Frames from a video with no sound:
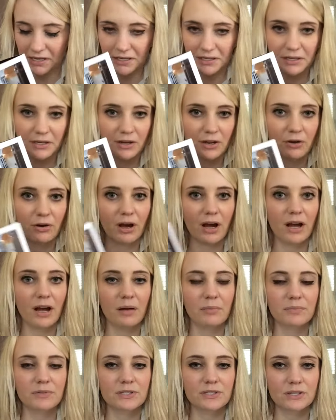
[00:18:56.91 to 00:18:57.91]
you know,
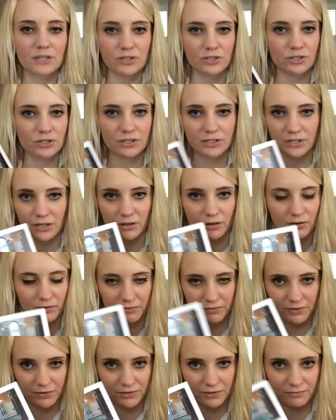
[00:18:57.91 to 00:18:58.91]
I'm such a sucker
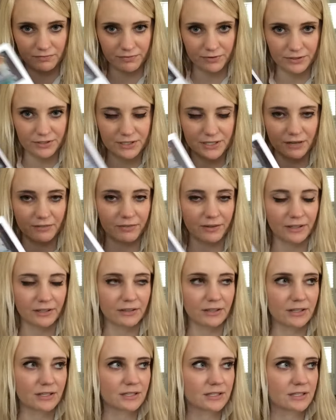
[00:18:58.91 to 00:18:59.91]
for stuff like
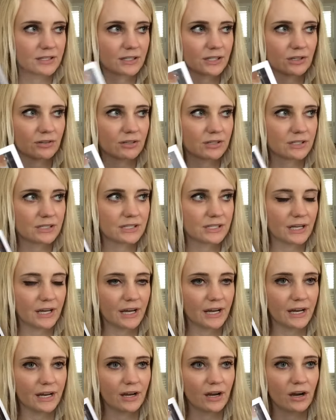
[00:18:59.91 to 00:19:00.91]
this. Like, you could
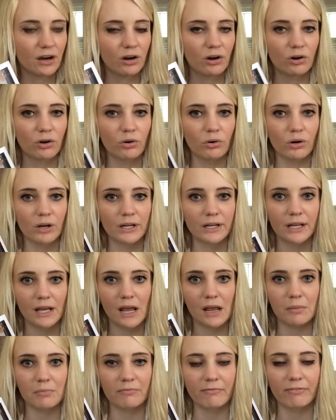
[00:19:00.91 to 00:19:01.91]
say, oh, it
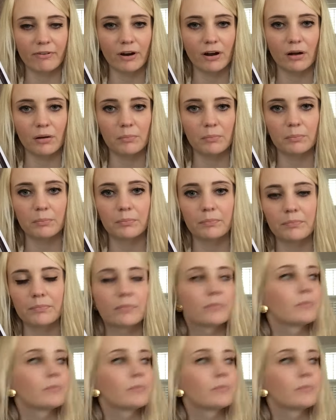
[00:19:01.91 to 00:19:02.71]
came from